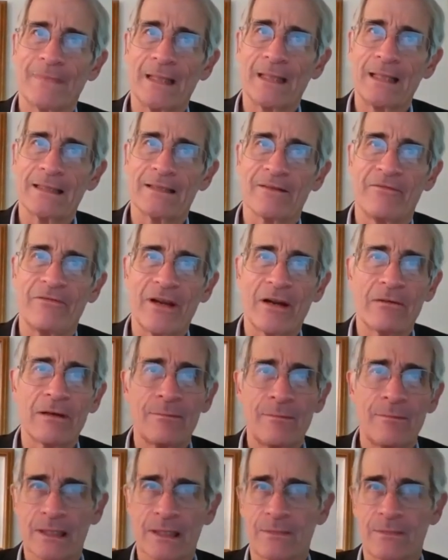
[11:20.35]
it's a very
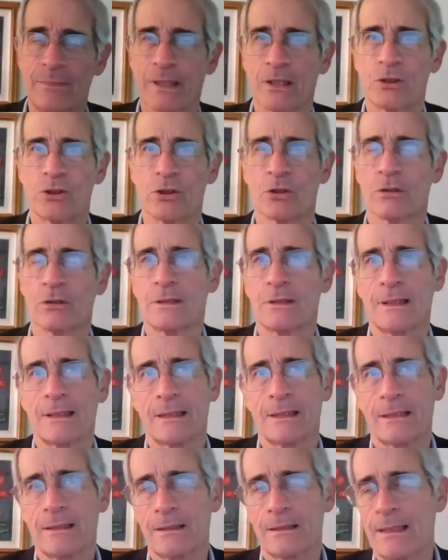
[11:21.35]
mixed
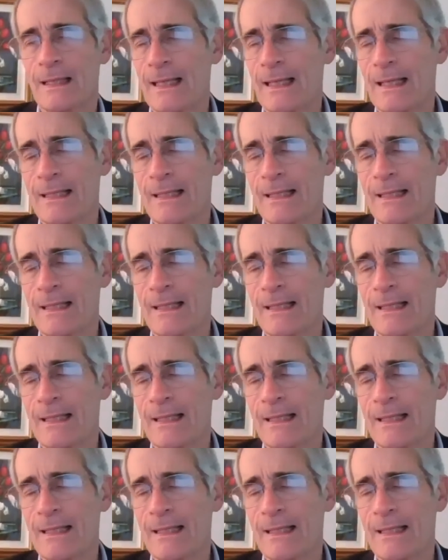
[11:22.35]
picture.